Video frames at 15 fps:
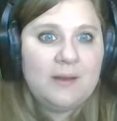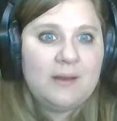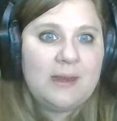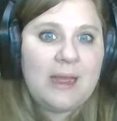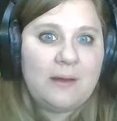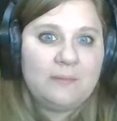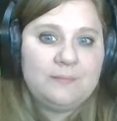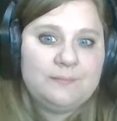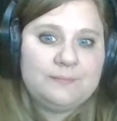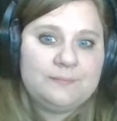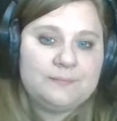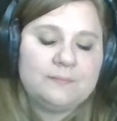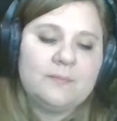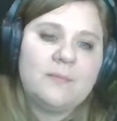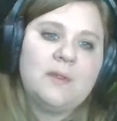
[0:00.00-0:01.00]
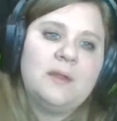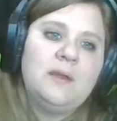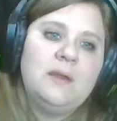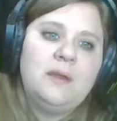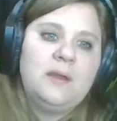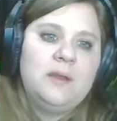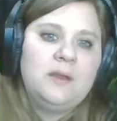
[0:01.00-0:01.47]
Now,
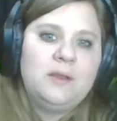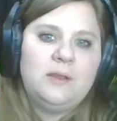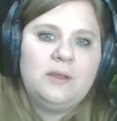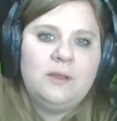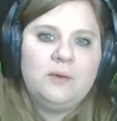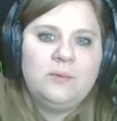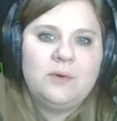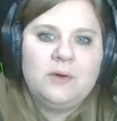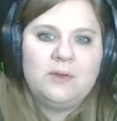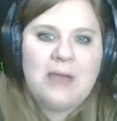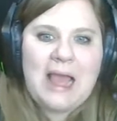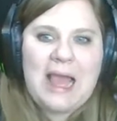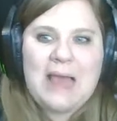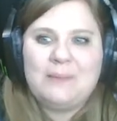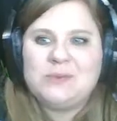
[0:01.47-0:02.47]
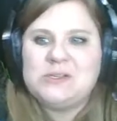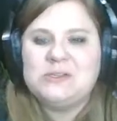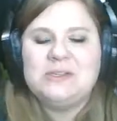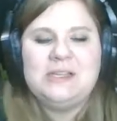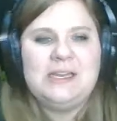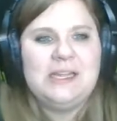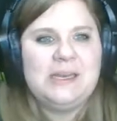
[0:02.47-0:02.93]
you will
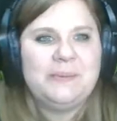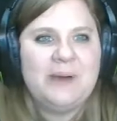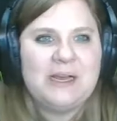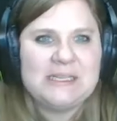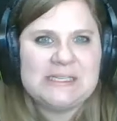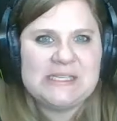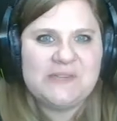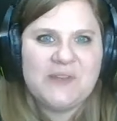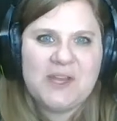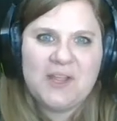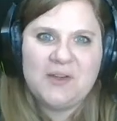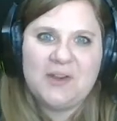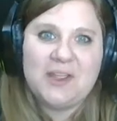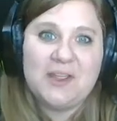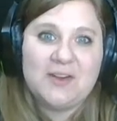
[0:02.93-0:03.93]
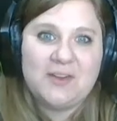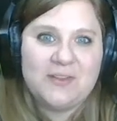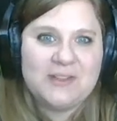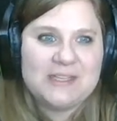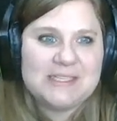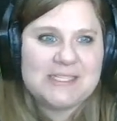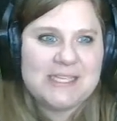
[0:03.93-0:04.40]
absolutely need to pause this video to get all
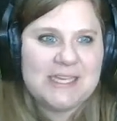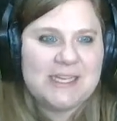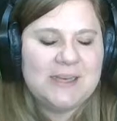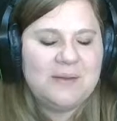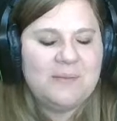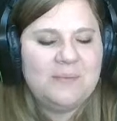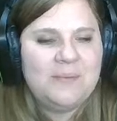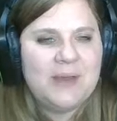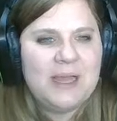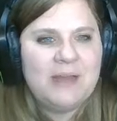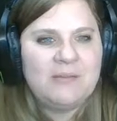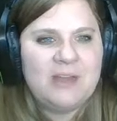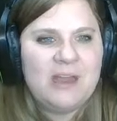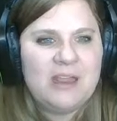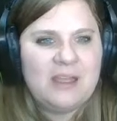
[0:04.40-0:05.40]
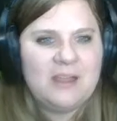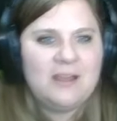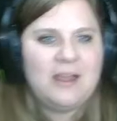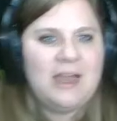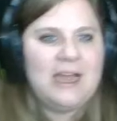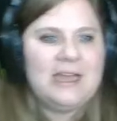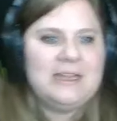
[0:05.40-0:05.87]
this in, but I'm going to
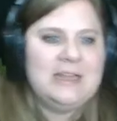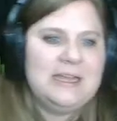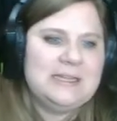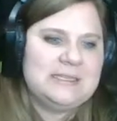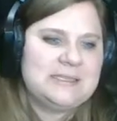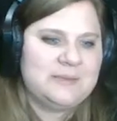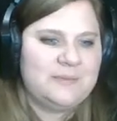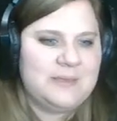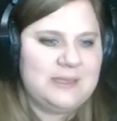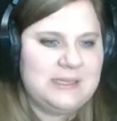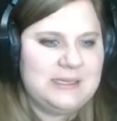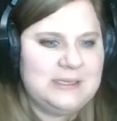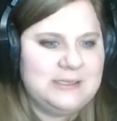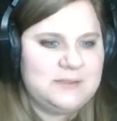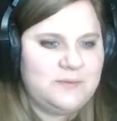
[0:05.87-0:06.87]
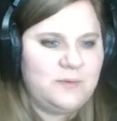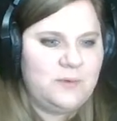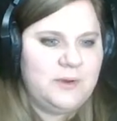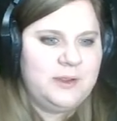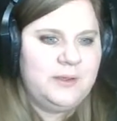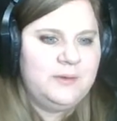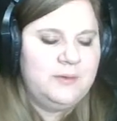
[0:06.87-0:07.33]
highlight some things
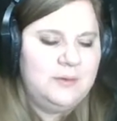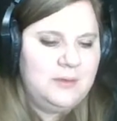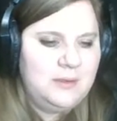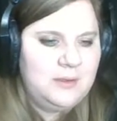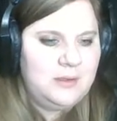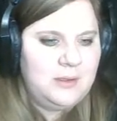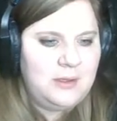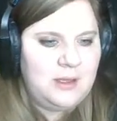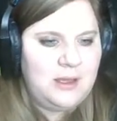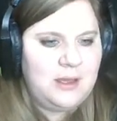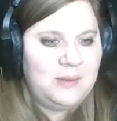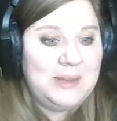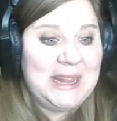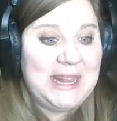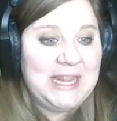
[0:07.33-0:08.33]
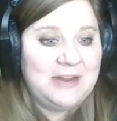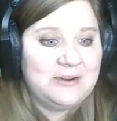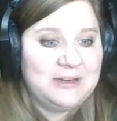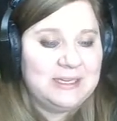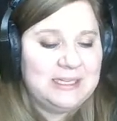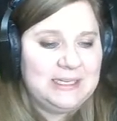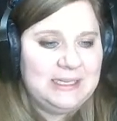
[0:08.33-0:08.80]
for you,
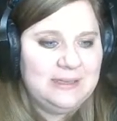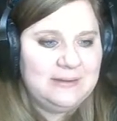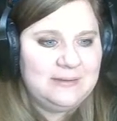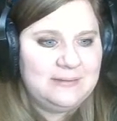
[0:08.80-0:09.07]
literally.